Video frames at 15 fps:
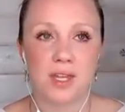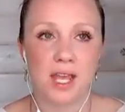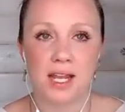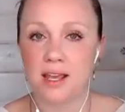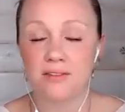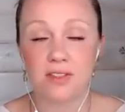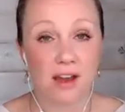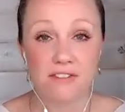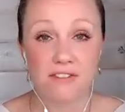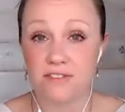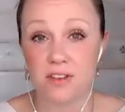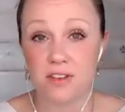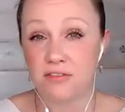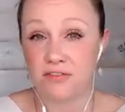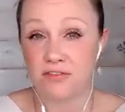any of that
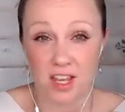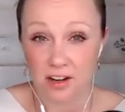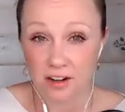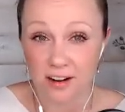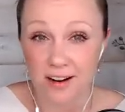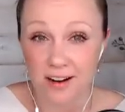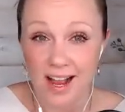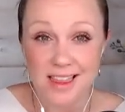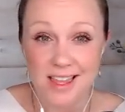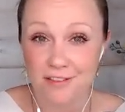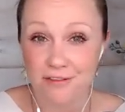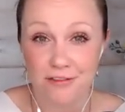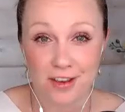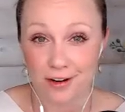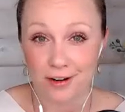fear? I
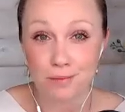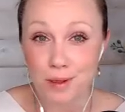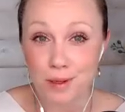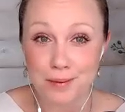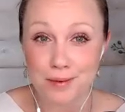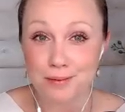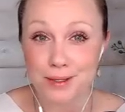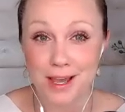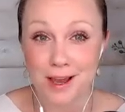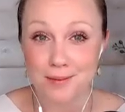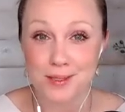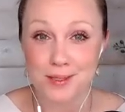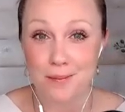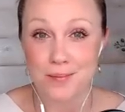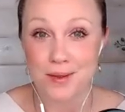think fear probably
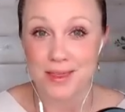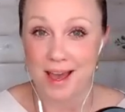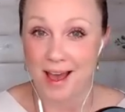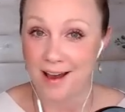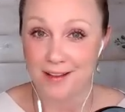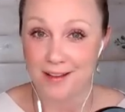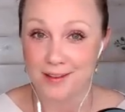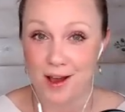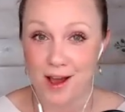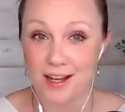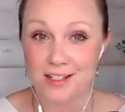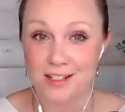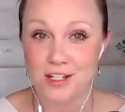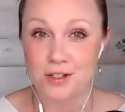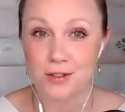comes up in that a
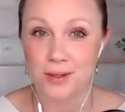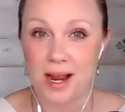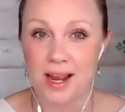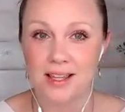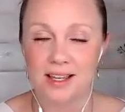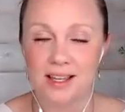lot too, right?